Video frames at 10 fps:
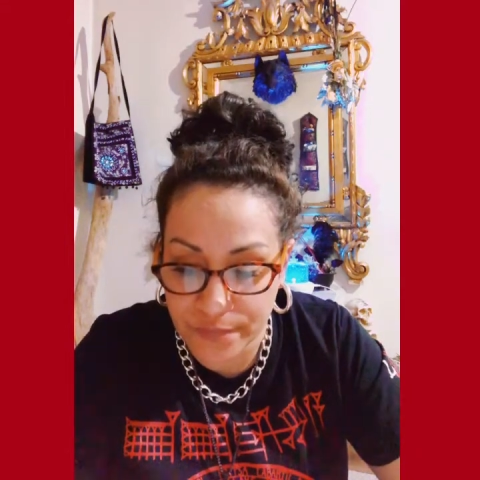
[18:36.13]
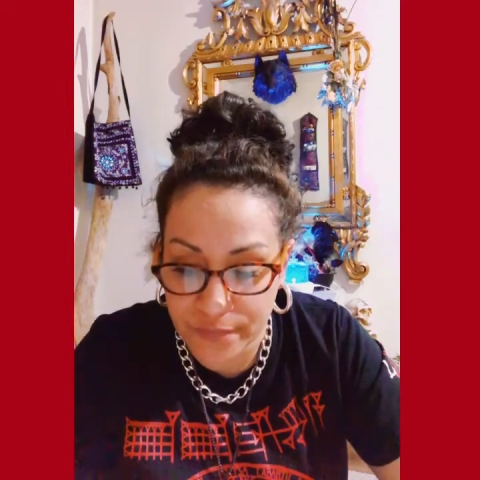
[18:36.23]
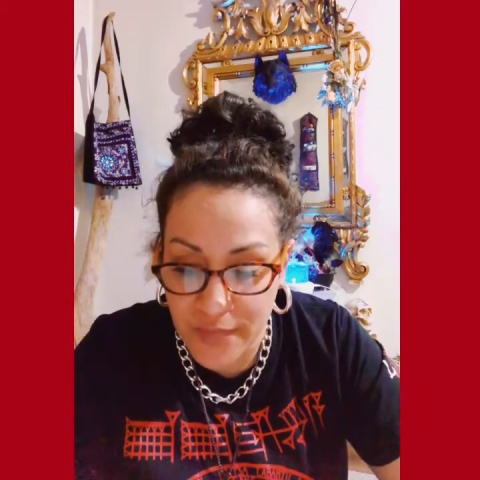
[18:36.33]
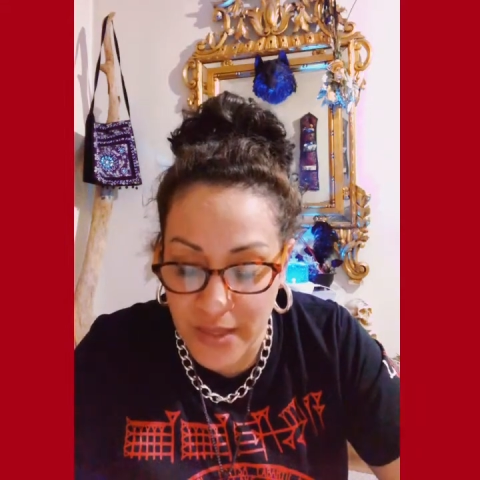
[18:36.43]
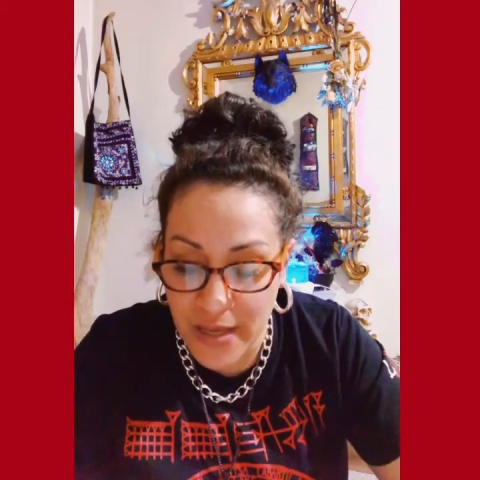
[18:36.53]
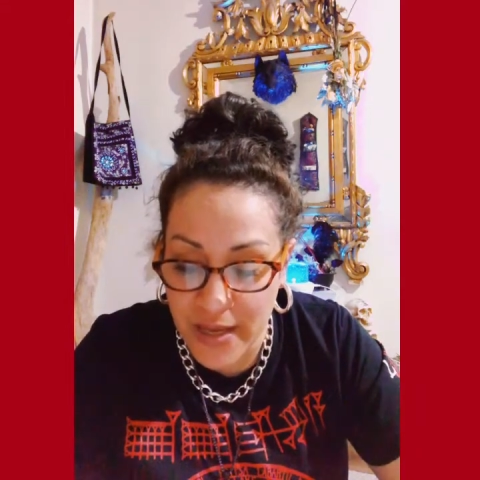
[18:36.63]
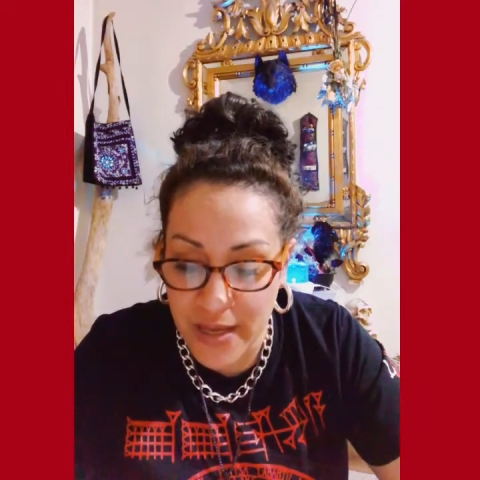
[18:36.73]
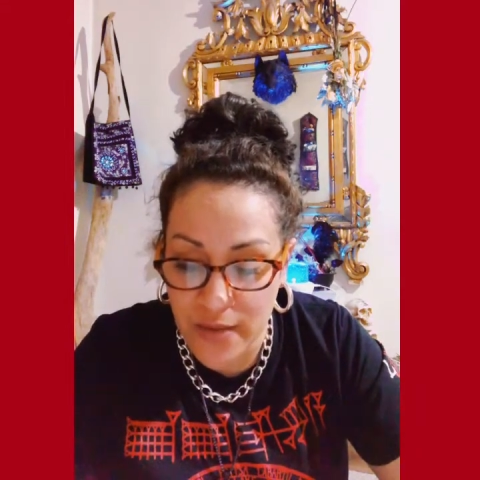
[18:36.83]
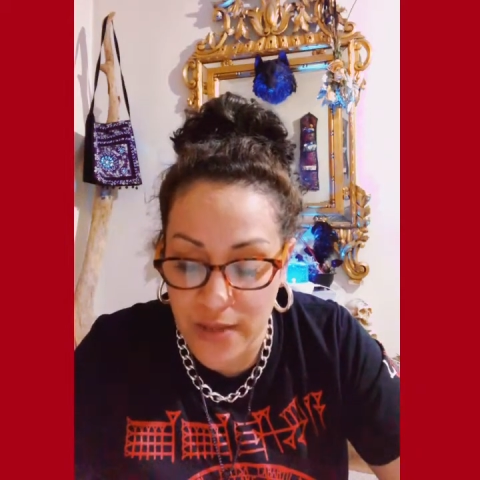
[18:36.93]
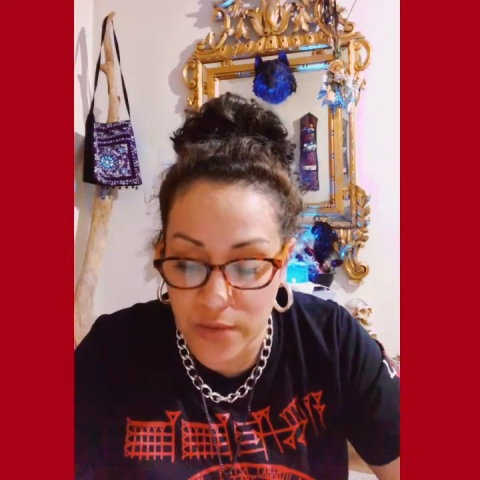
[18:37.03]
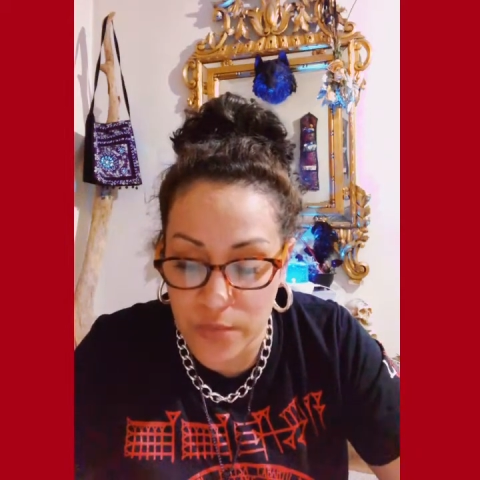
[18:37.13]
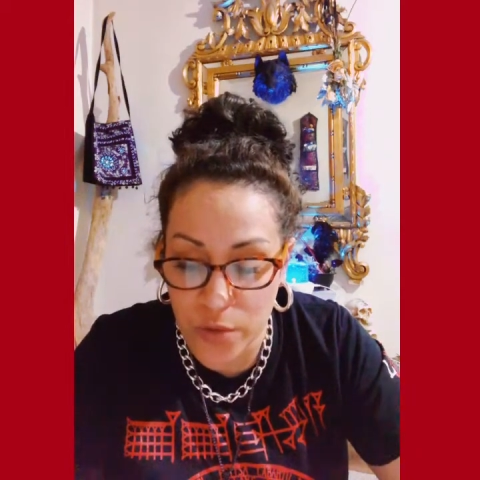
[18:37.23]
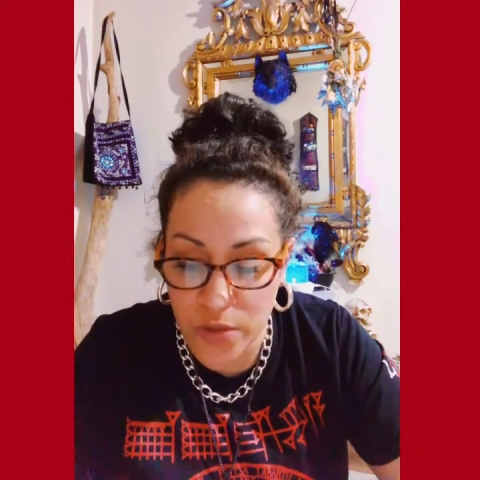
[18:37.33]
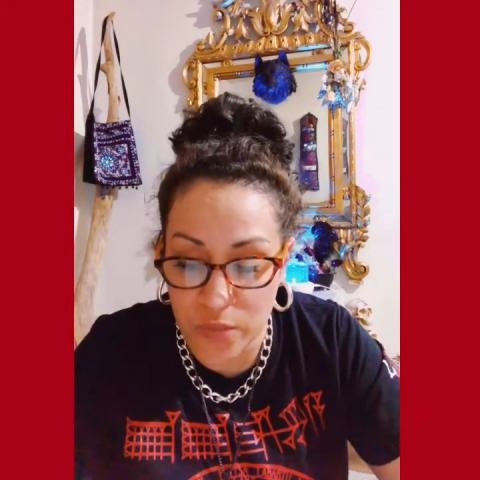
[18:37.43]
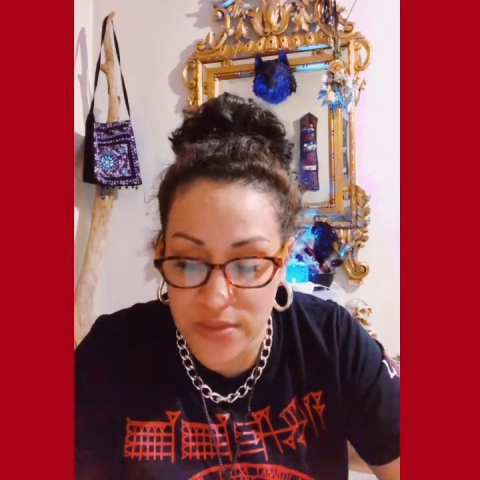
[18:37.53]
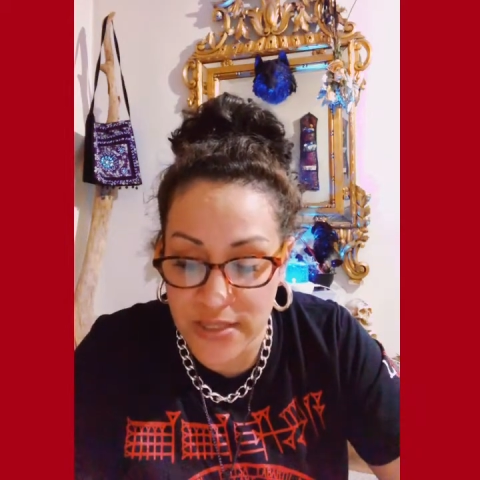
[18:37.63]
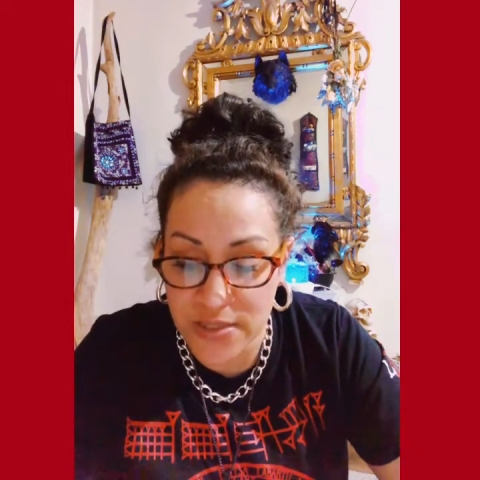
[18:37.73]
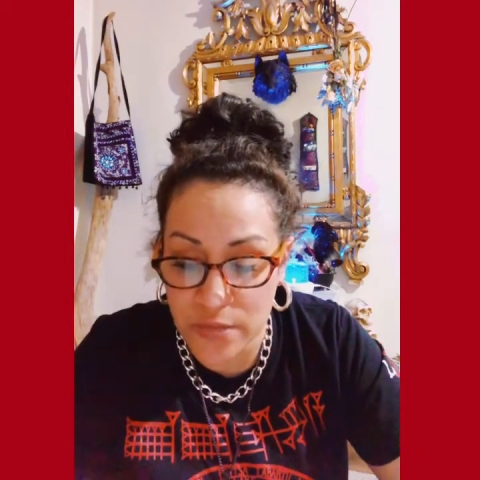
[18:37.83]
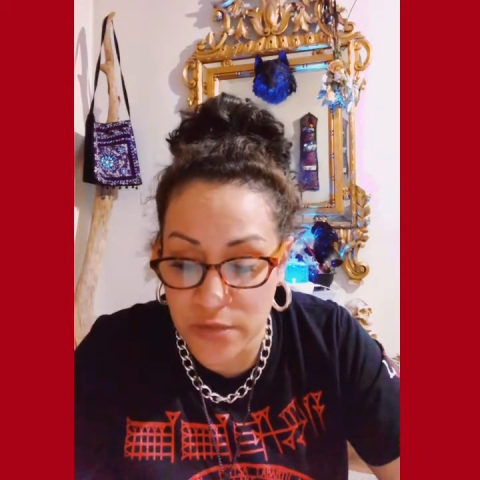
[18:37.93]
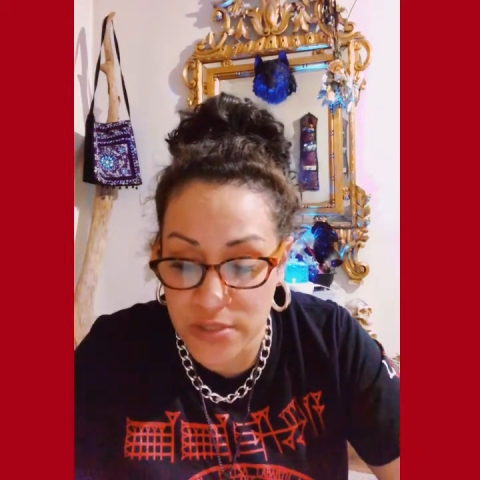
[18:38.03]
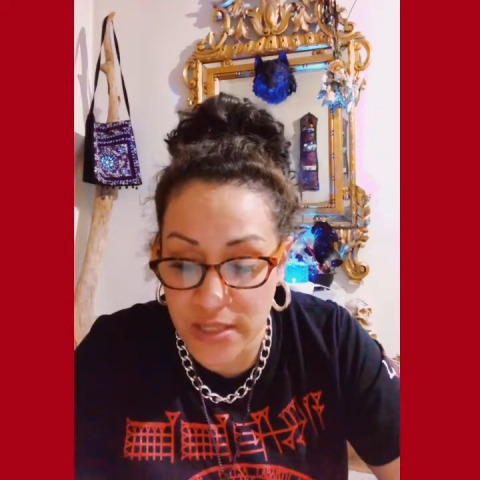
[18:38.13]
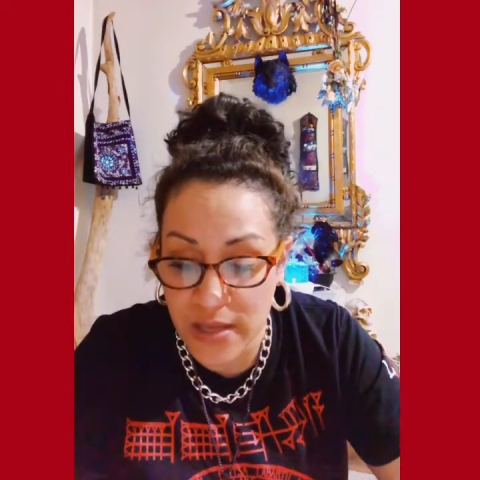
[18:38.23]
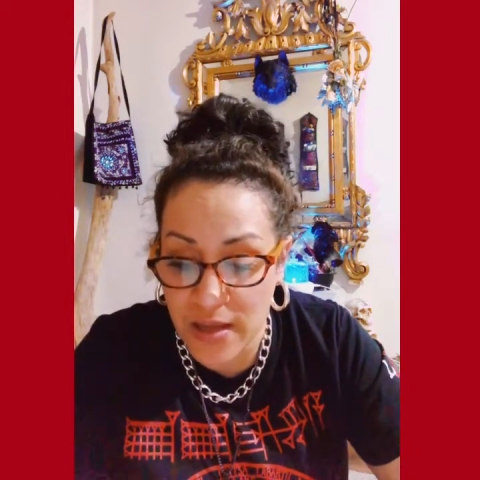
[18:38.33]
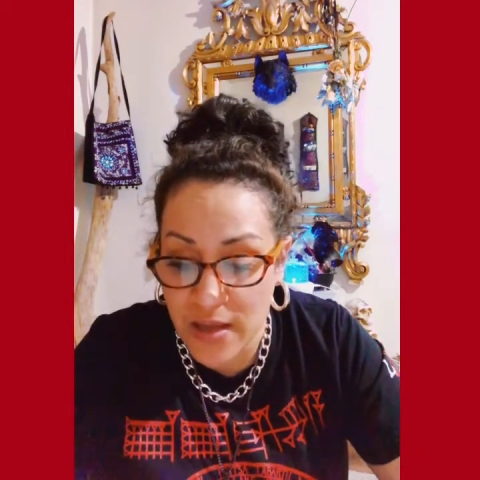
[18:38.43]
Like I can't, like working with Santa Marta,